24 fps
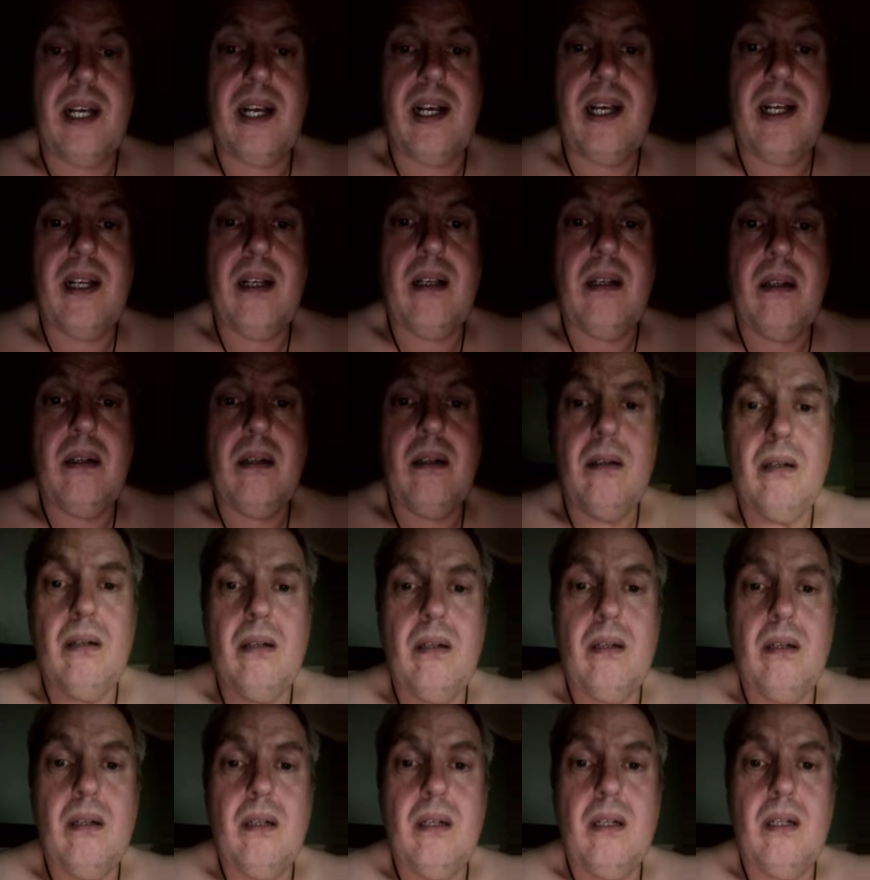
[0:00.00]
care.
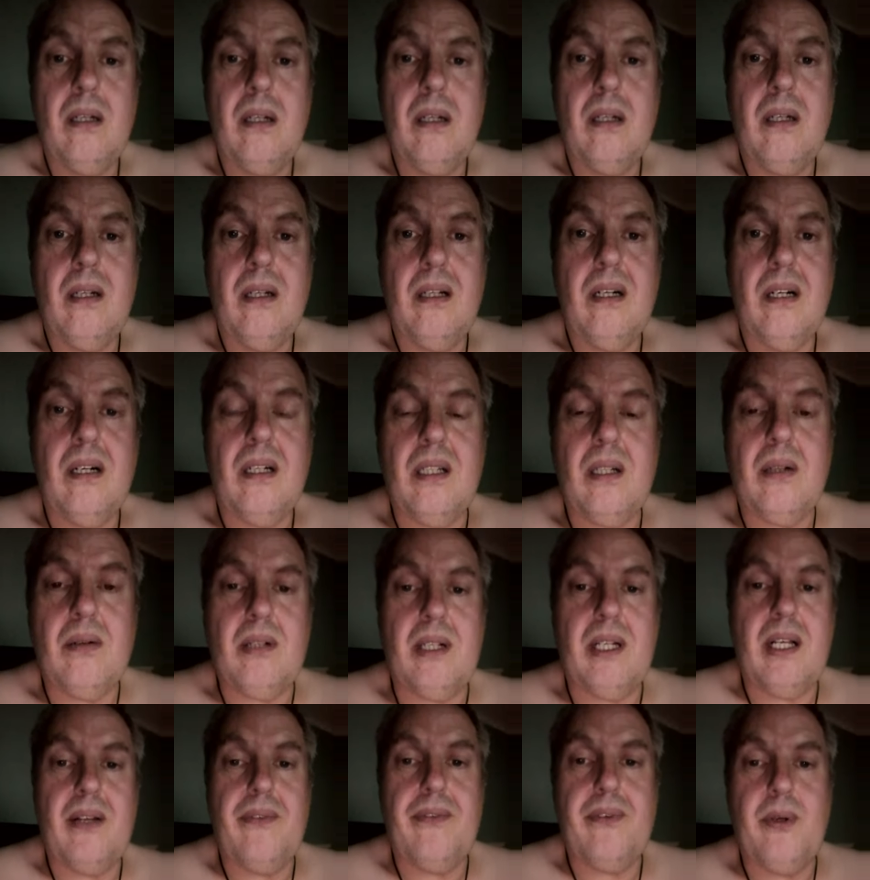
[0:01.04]
I don't
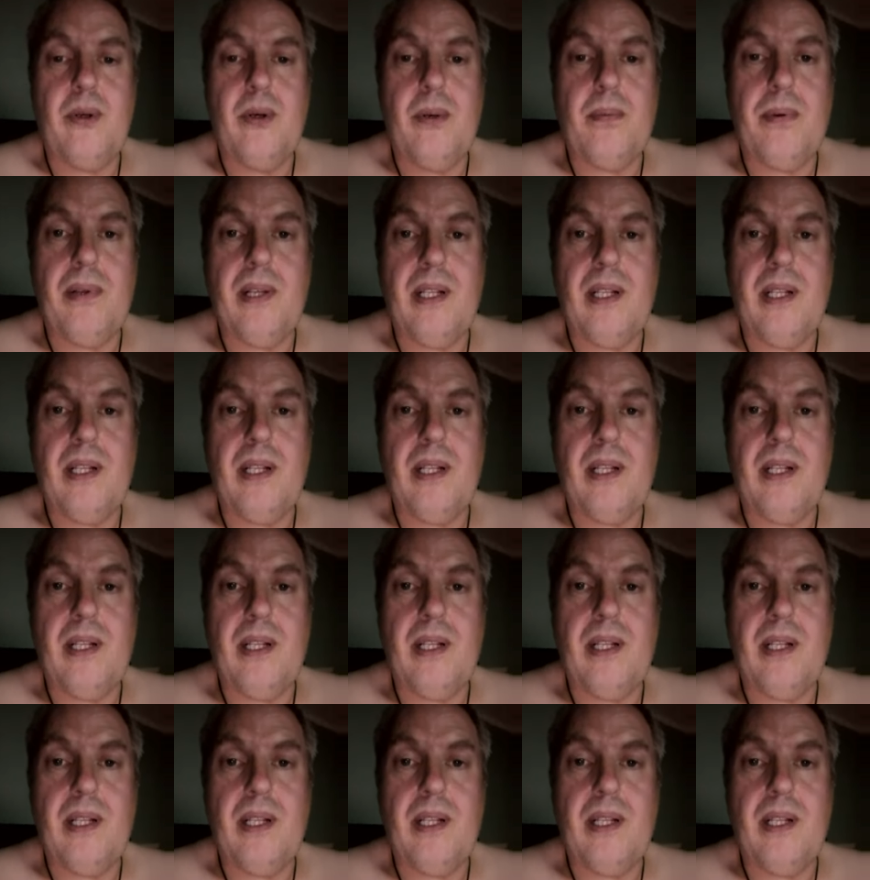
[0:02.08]
care if you're a